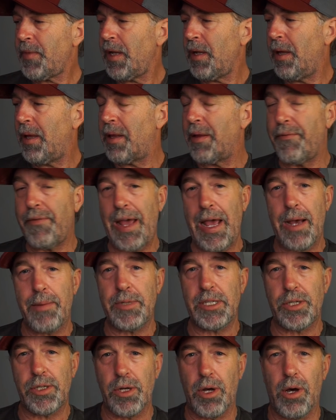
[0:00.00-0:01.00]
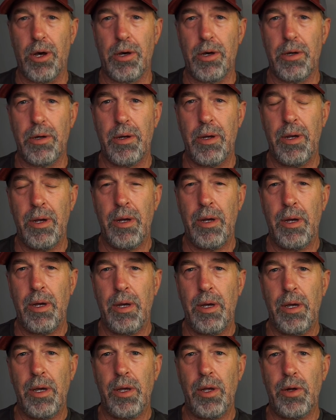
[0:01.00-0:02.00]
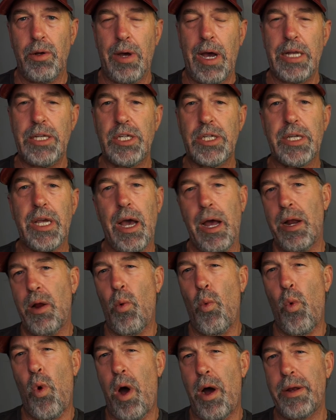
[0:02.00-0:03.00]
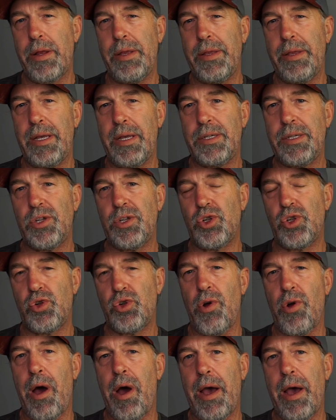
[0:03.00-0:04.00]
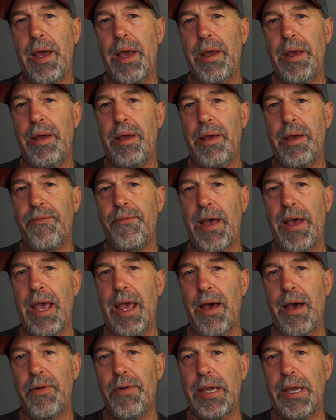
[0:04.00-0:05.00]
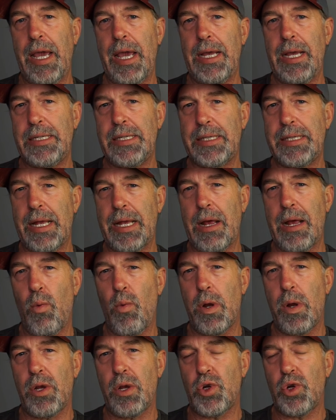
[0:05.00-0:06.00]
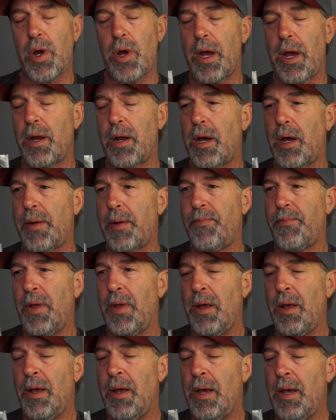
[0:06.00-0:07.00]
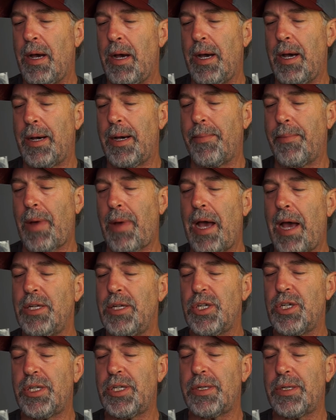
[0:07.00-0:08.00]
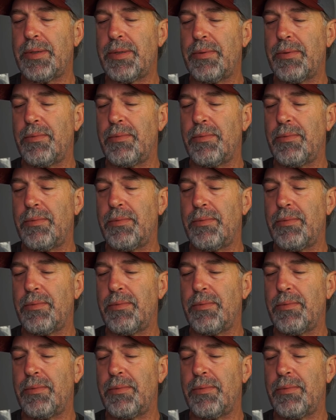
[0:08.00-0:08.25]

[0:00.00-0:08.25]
Levamisole, you know, I just kind of wanted this to try if I have a case that I want to try it on. I just